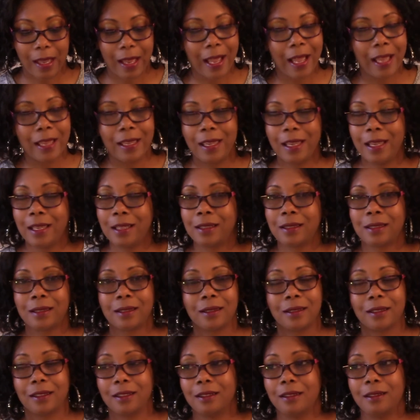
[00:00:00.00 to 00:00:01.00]

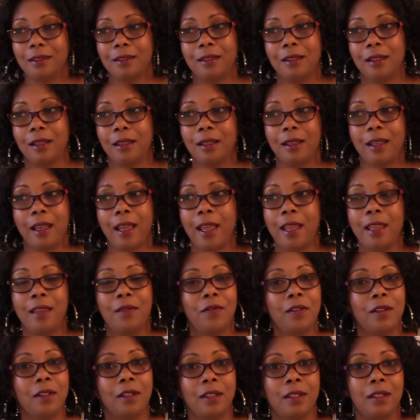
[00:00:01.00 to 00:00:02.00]
guess
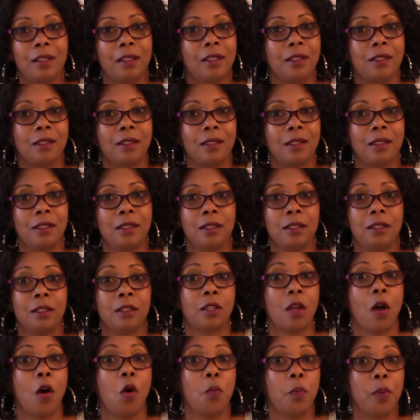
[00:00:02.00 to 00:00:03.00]
Ava
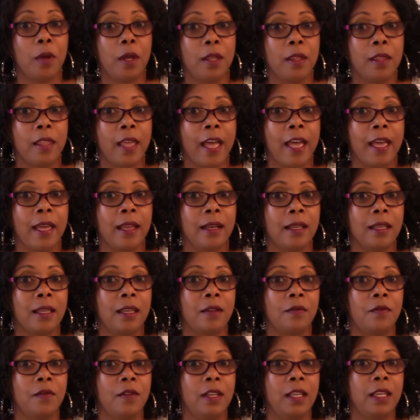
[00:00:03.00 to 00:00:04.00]
is hoping that
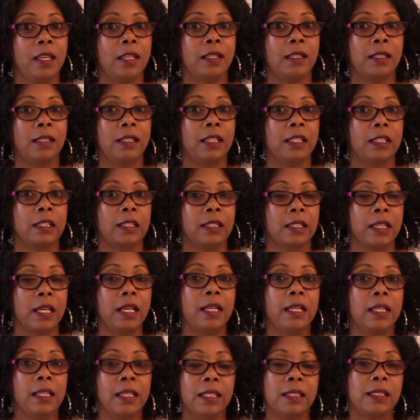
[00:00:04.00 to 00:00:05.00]
if Nina and
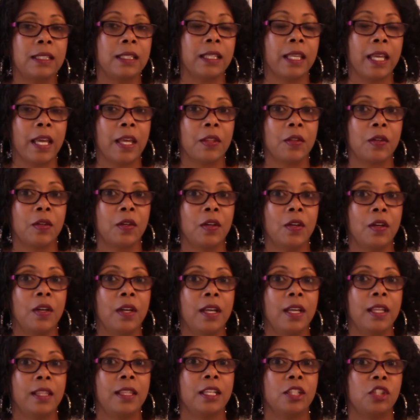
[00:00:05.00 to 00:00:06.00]
Sonny get together,
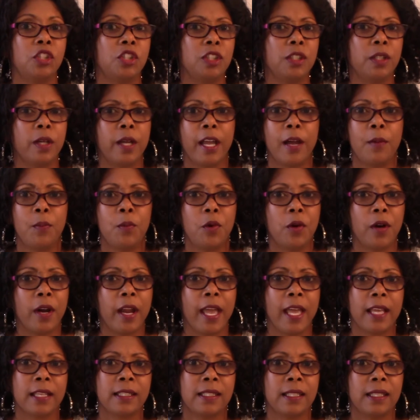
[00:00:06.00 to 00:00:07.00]
then she'll have more
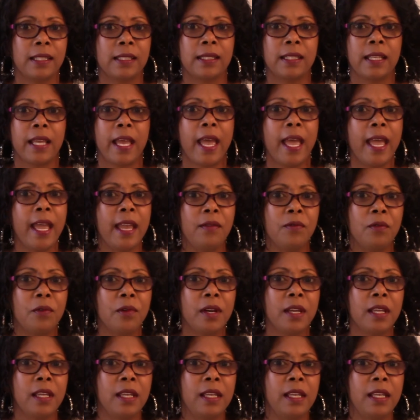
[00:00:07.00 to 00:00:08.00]
access to
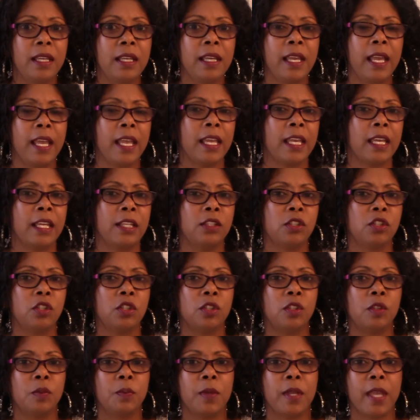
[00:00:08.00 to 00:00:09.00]
Avery, and
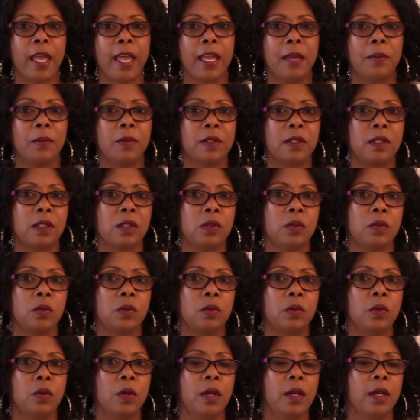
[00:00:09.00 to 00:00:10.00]
she'll be able
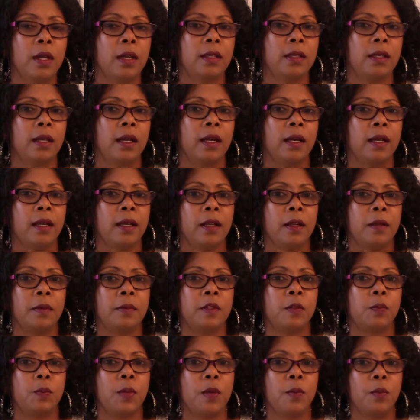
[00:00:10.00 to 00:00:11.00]
to
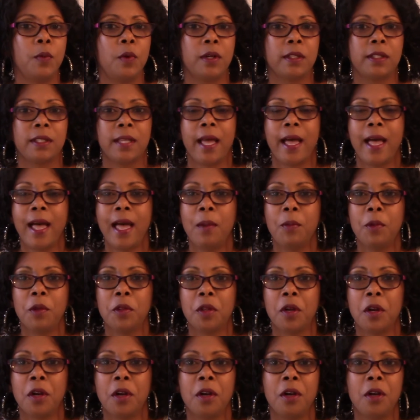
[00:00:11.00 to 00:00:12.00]
spend more time
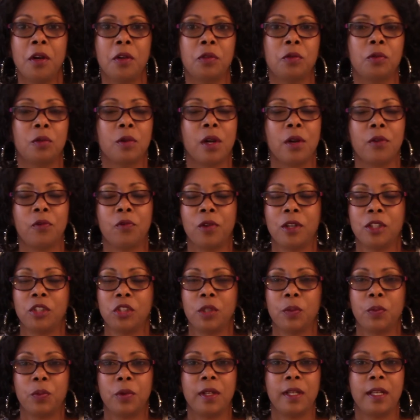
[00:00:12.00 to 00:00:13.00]
with her through her
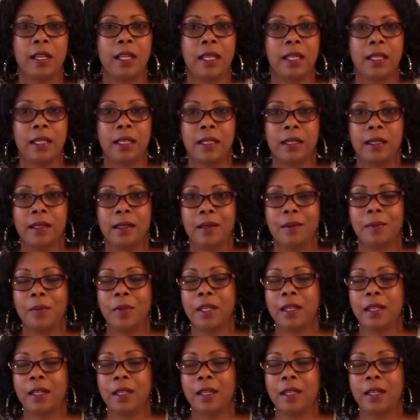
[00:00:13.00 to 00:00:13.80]
friendship with Nina. But